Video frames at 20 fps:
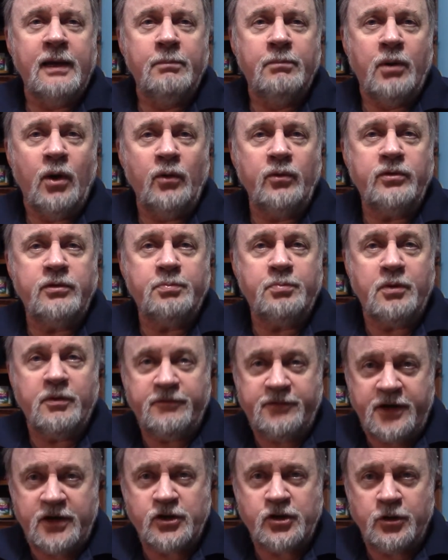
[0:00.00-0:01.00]
both
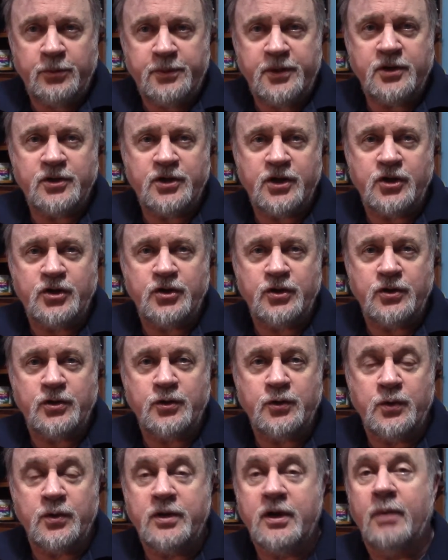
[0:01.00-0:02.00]
professional musicians
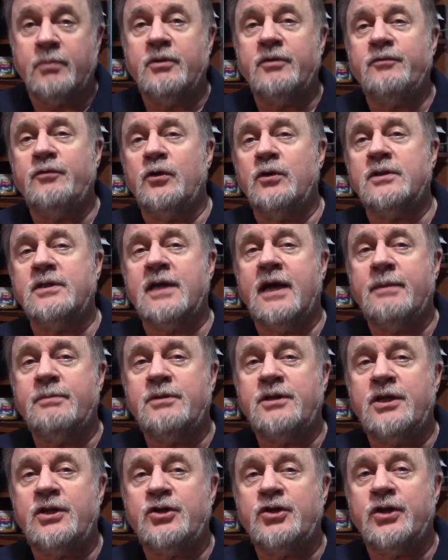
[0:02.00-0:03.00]
who'd come to full-time
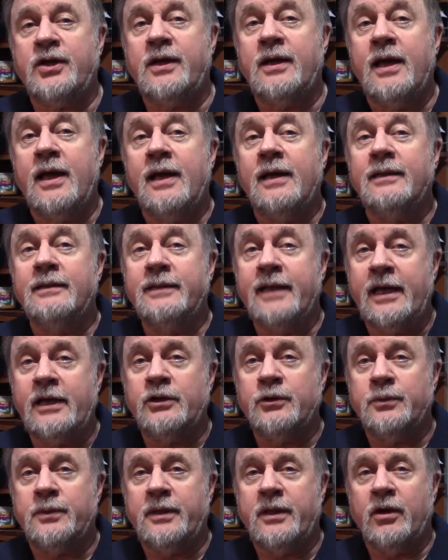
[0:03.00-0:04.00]
teaching
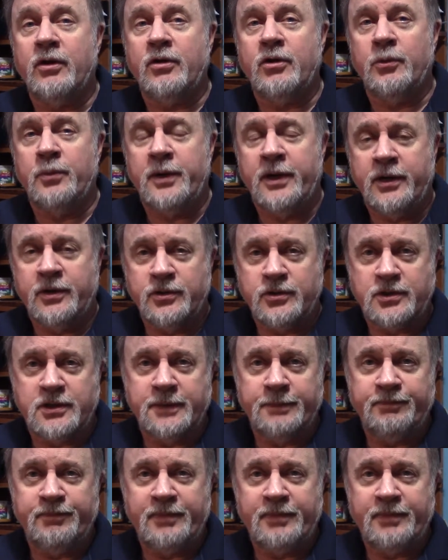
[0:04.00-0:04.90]
later in their careers.